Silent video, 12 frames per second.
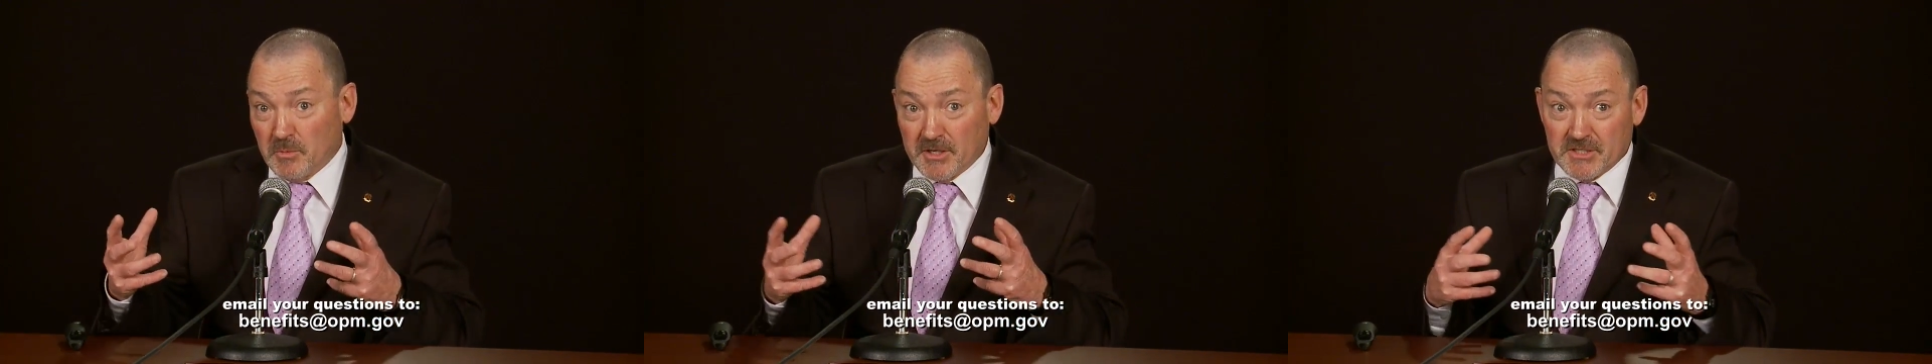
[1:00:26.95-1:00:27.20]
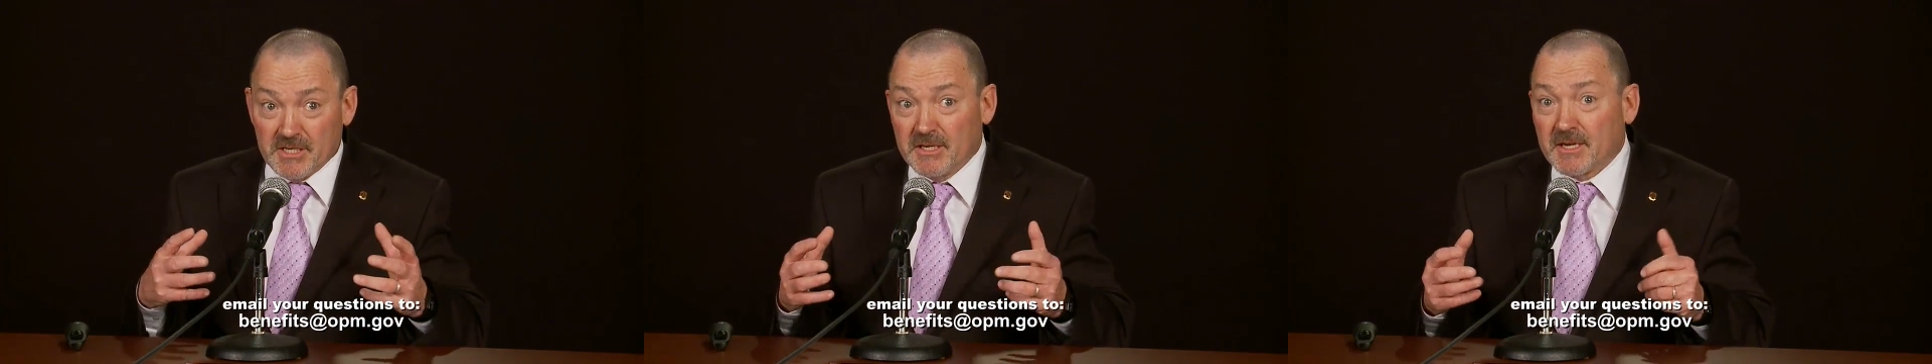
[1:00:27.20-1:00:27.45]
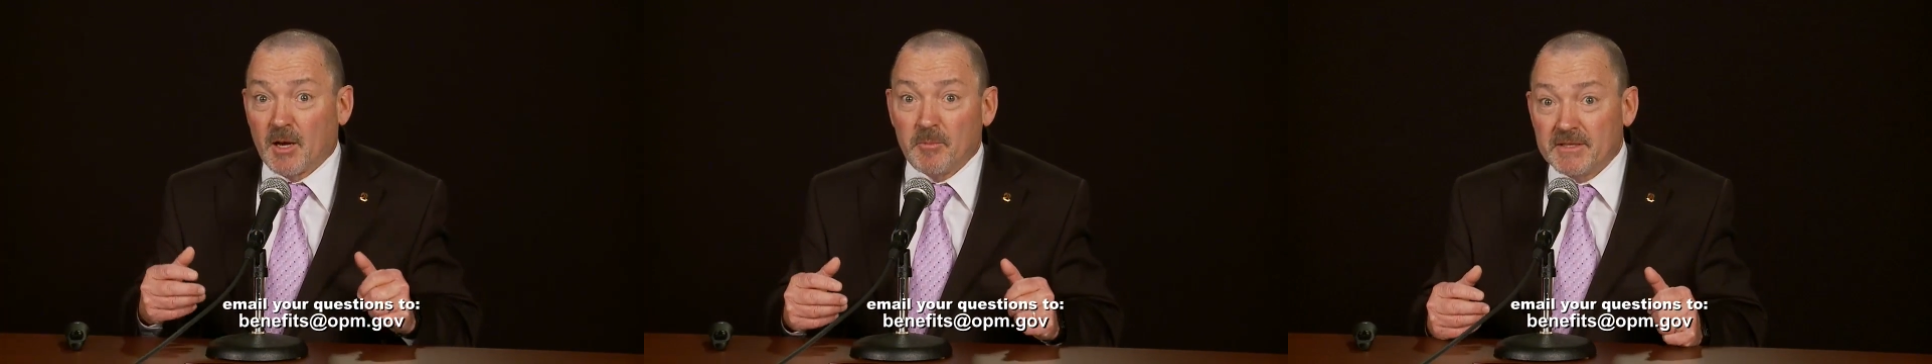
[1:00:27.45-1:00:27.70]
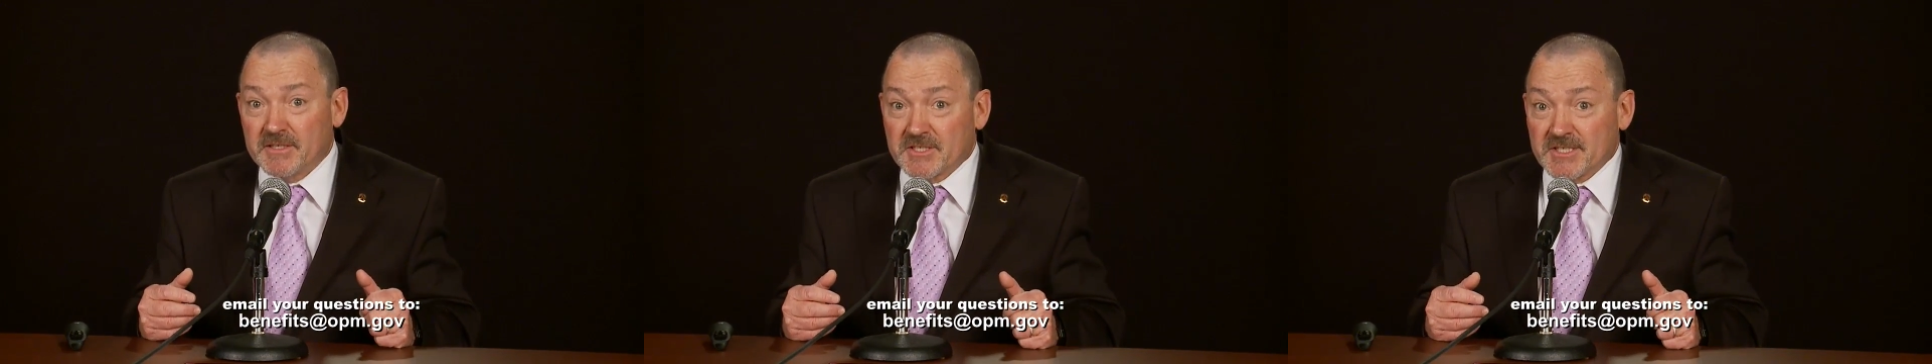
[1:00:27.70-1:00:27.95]
much income
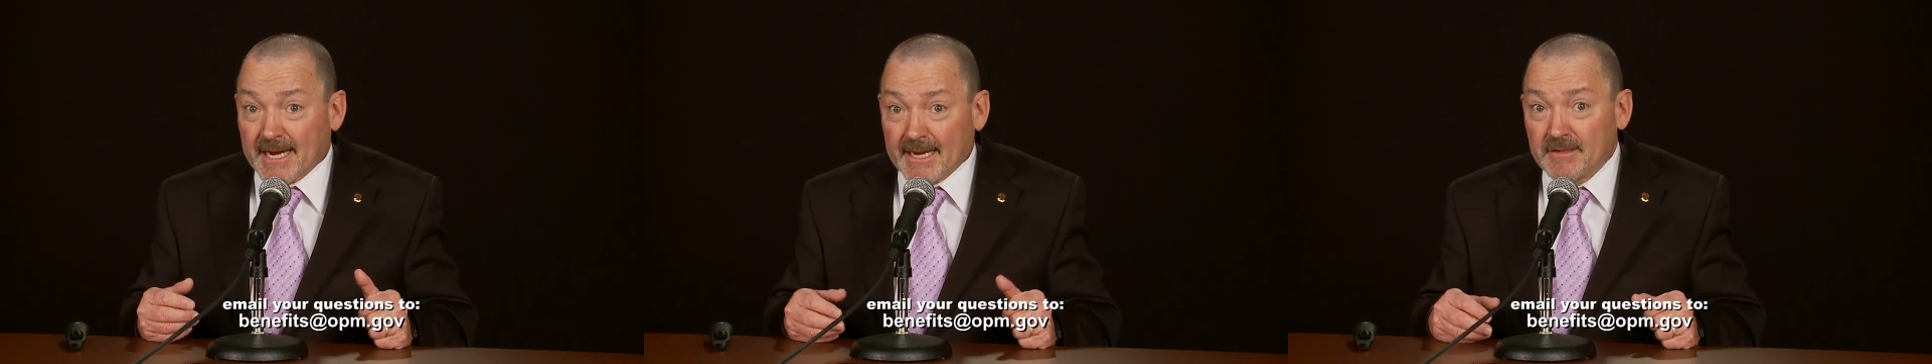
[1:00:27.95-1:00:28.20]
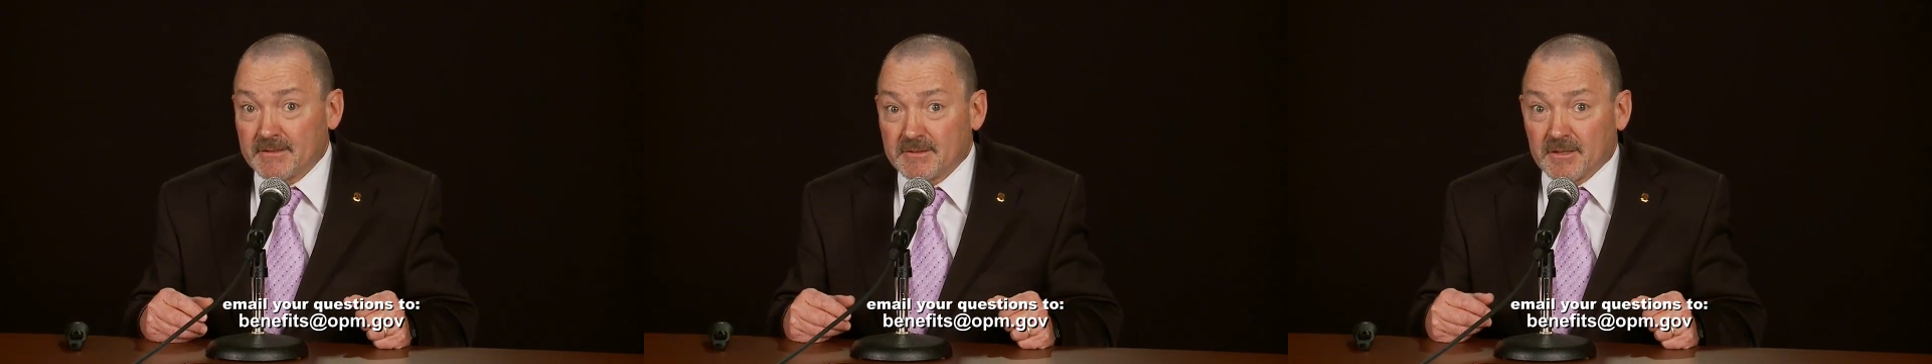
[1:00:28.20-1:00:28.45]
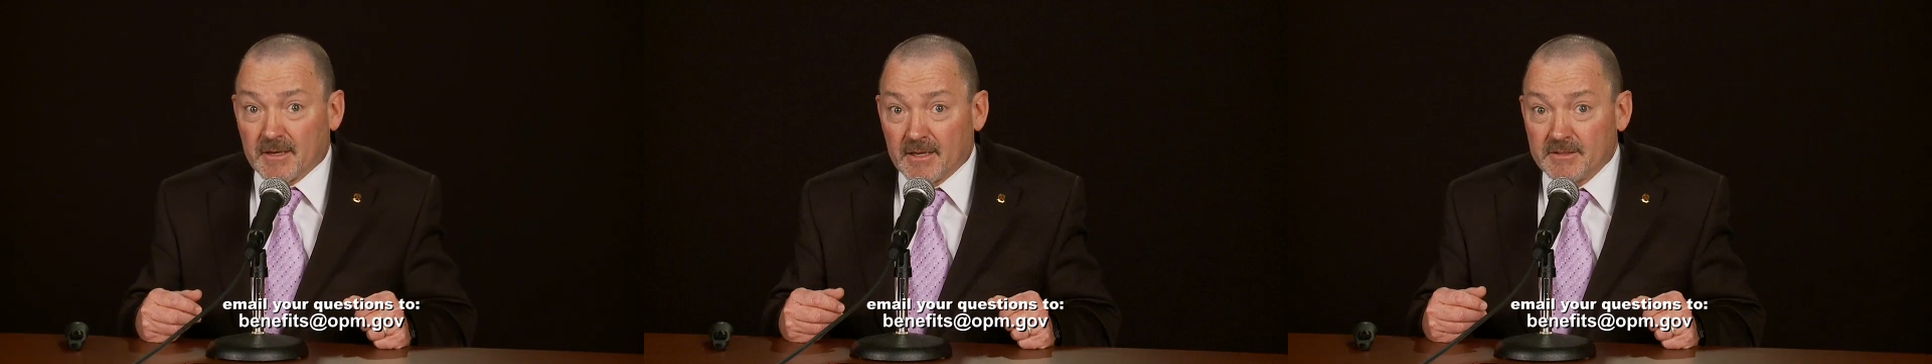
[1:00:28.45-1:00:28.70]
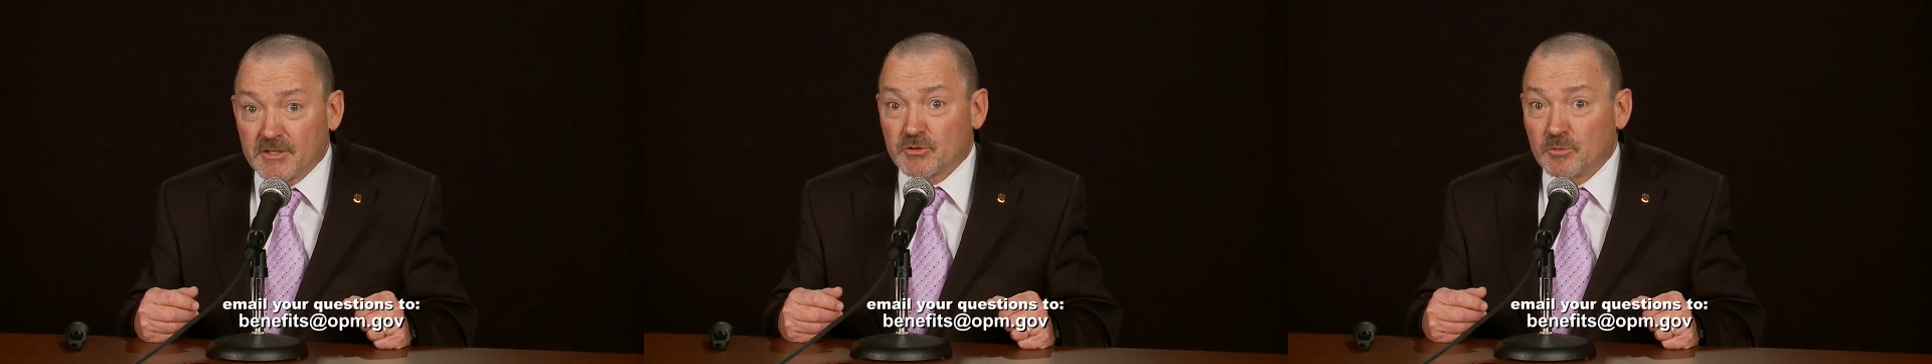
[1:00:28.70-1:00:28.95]
in the second
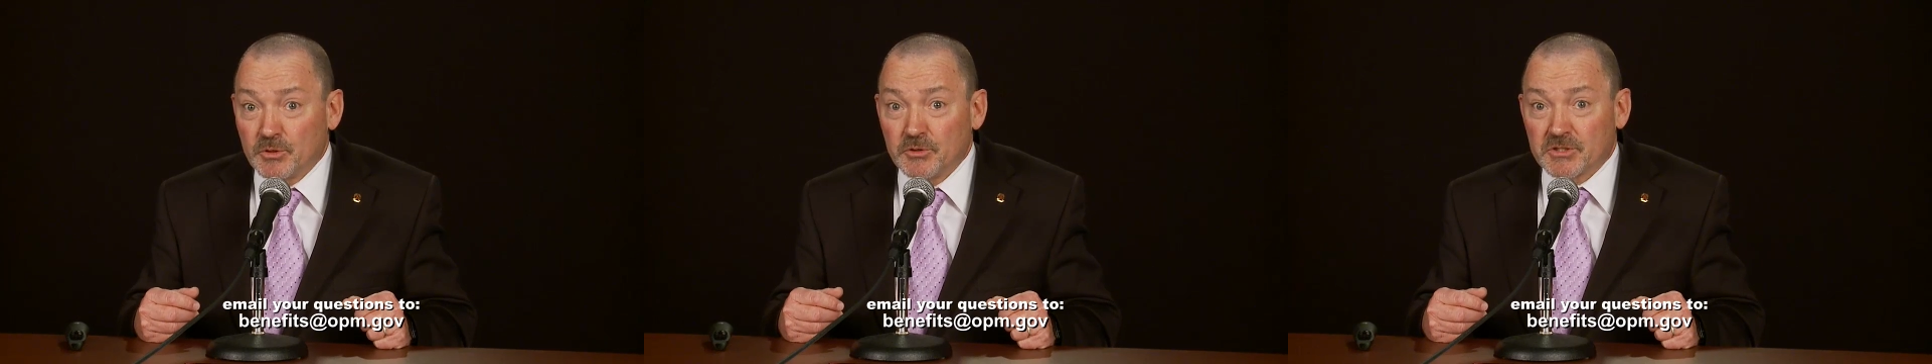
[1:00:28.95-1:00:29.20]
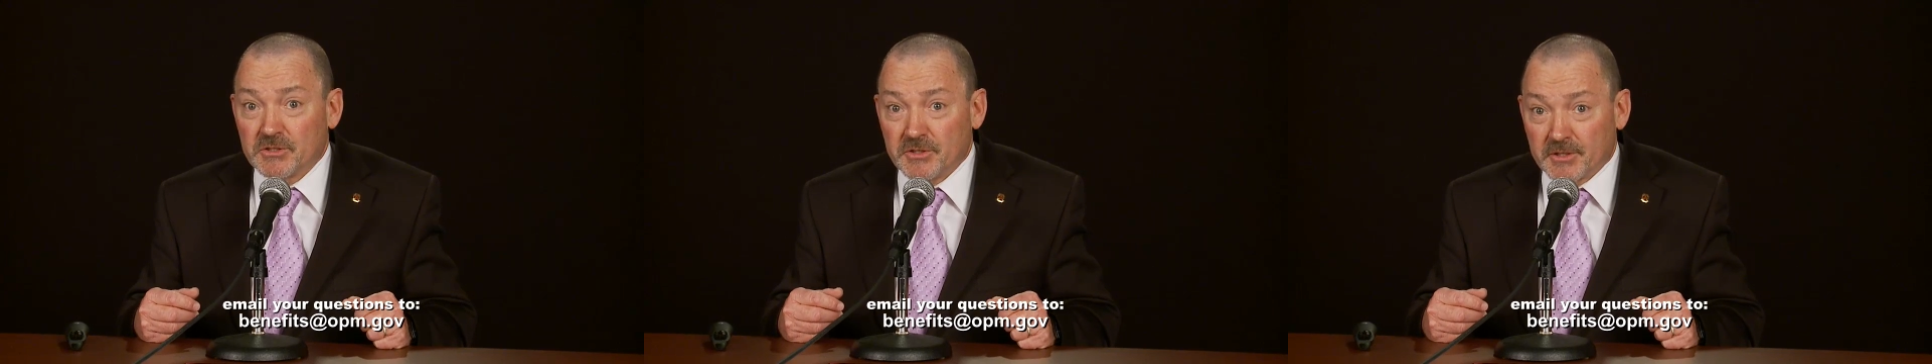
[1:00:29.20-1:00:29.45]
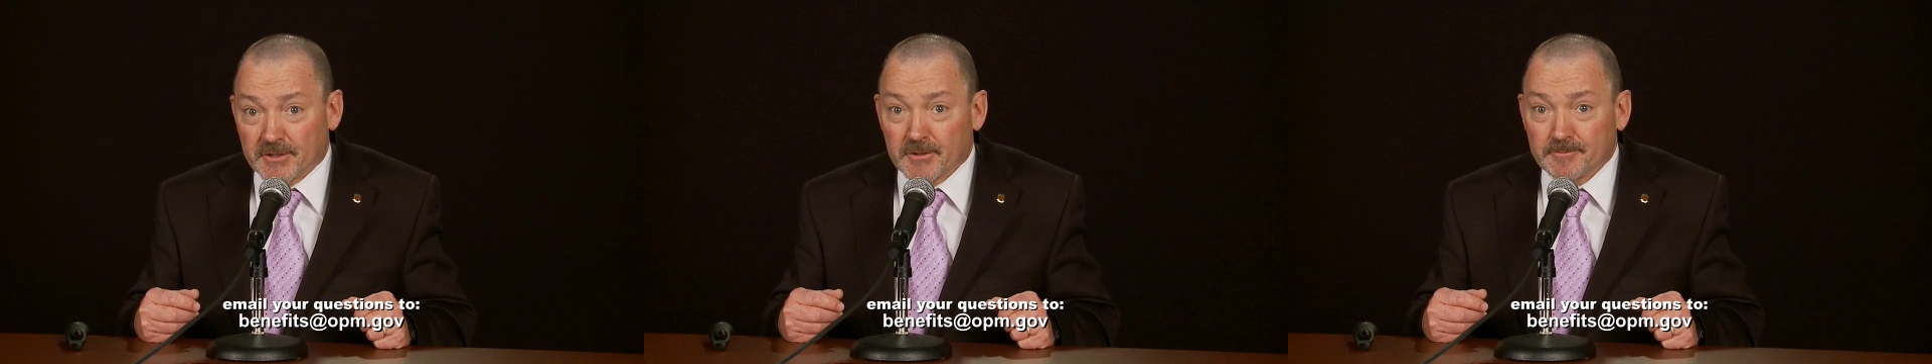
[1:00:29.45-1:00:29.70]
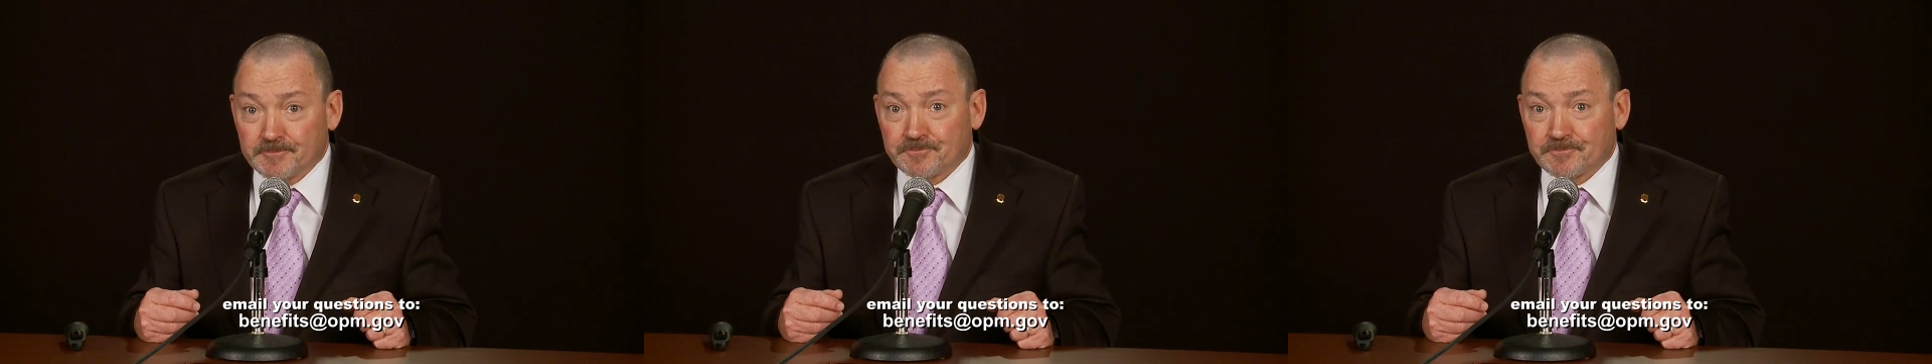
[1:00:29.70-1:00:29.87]
distribution year.